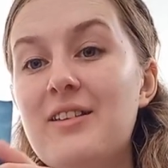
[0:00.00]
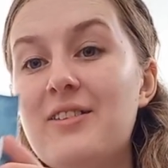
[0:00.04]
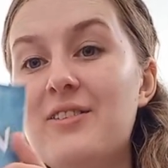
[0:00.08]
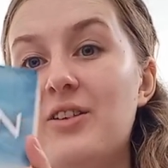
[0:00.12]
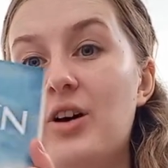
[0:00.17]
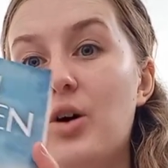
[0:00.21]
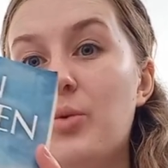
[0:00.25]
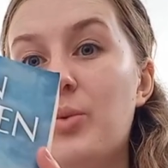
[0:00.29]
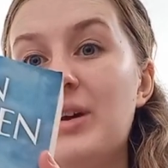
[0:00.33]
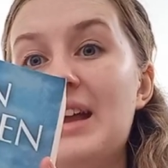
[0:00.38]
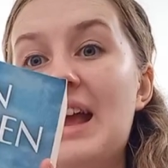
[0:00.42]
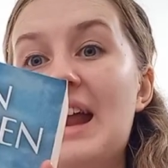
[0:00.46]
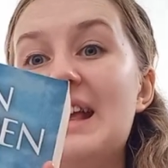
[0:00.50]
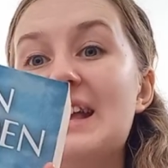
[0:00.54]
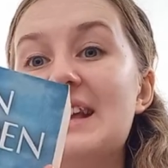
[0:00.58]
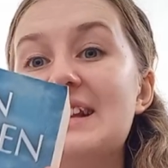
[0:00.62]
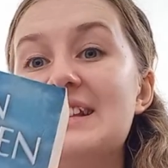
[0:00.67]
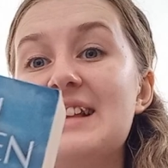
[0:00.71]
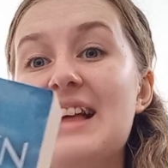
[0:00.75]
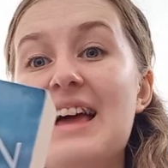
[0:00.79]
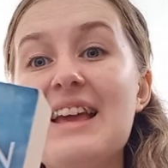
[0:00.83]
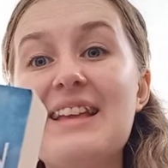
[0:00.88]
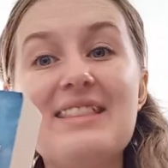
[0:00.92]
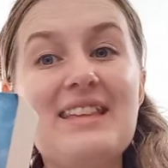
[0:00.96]
So we're getting
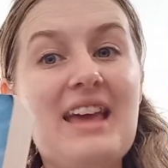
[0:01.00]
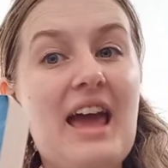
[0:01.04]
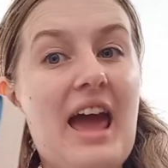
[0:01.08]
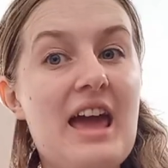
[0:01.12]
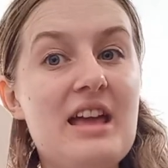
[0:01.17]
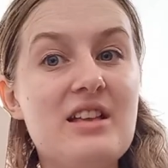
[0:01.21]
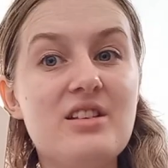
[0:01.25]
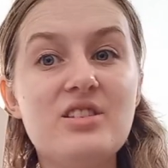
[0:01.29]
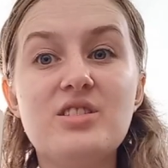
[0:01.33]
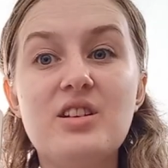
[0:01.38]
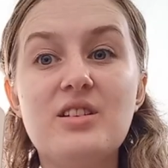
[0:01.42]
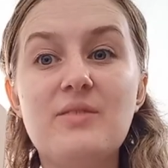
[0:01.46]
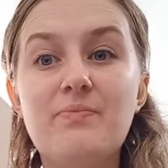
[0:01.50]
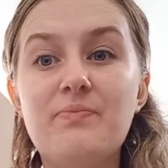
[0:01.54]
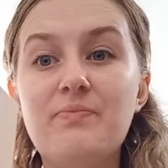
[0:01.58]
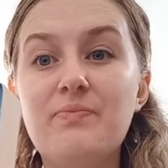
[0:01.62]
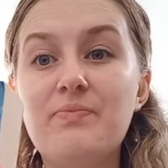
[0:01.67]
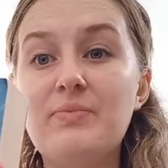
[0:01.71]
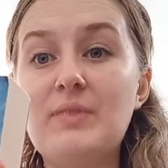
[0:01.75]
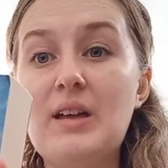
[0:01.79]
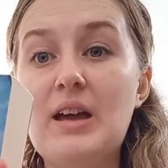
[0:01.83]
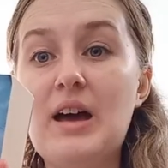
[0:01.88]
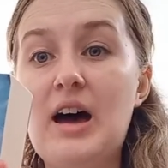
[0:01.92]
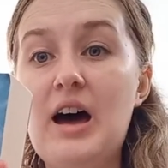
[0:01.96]
into like the ancient
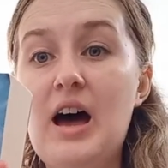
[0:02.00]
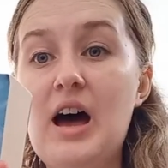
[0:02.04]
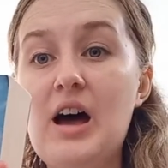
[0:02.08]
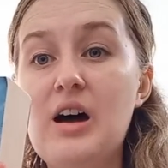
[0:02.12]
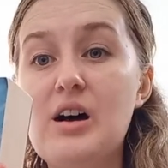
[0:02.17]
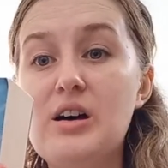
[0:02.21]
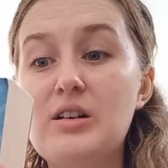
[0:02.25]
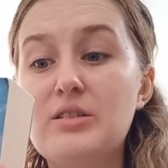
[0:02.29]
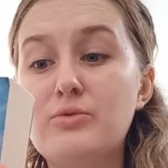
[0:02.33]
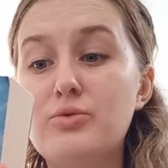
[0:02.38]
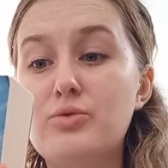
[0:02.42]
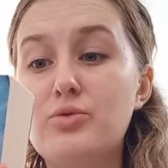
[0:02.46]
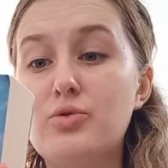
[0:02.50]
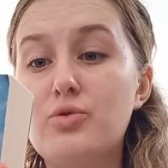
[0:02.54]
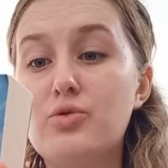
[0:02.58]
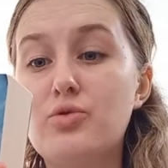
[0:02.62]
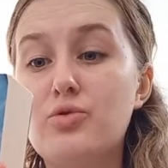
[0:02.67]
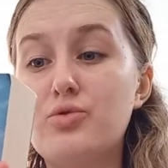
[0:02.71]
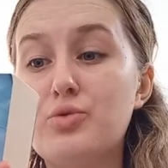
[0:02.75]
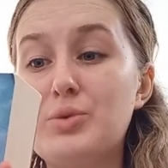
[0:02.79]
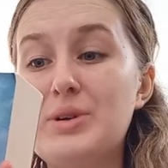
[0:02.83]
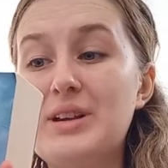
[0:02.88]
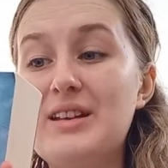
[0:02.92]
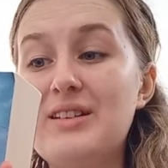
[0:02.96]

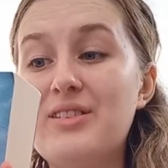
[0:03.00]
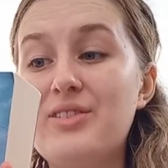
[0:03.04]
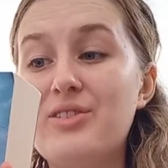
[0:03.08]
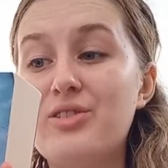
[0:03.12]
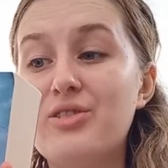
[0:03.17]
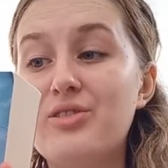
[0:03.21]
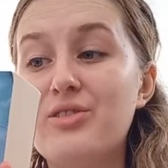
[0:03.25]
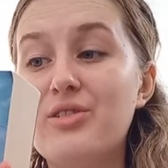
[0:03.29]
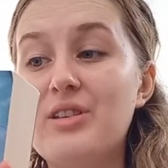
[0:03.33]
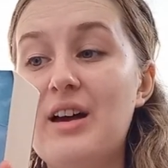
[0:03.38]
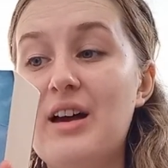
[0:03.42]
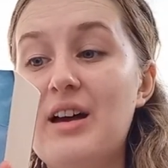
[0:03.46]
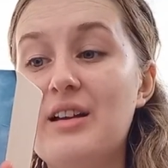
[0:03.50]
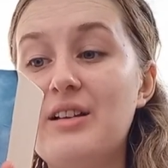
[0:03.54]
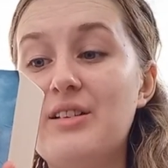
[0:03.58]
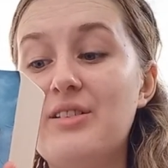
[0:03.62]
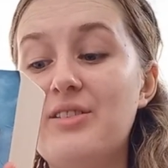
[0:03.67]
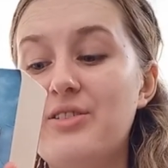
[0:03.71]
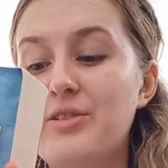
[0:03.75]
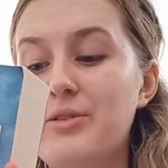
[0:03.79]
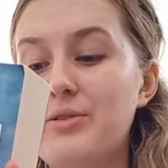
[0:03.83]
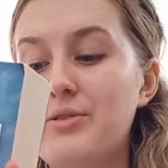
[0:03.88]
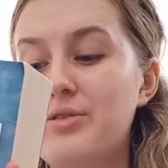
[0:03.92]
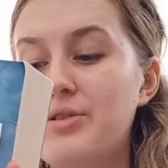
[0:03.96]
Greece
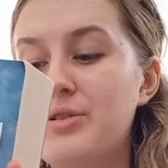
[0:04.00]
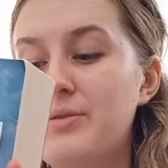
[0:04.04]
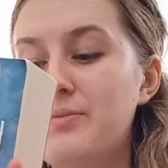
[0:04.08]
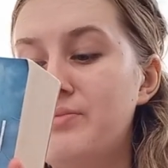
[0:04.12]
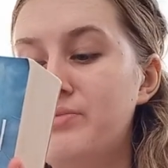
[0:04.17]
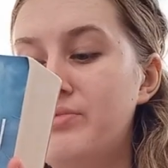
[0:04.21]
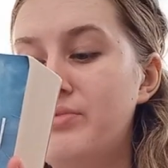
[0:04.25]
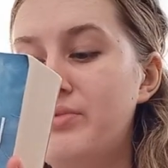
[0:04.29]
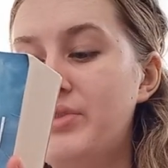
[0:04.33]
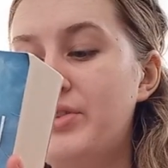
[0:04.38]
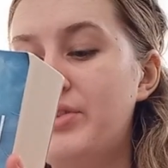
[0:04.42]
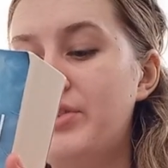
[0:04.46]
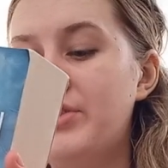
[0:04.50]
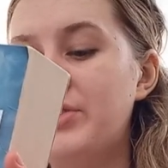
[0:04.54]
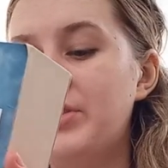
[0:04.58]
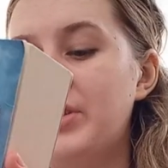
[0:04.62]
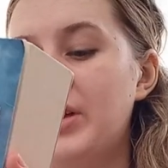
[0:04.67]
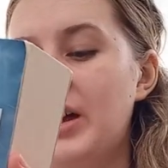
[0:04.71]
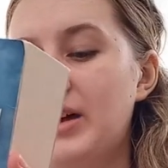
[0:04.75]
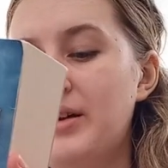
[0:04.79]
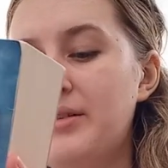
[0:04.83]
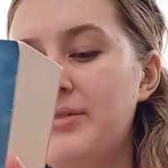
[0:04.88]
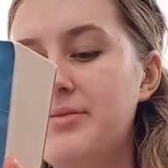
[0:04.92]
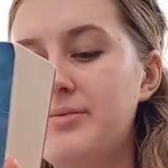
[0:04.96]
kinds of
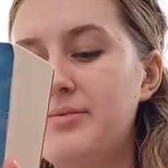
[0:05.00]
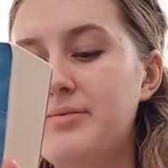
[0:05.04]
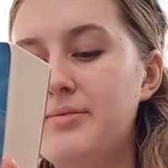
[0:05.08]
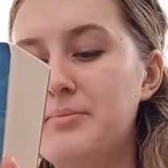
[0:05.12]
stuff.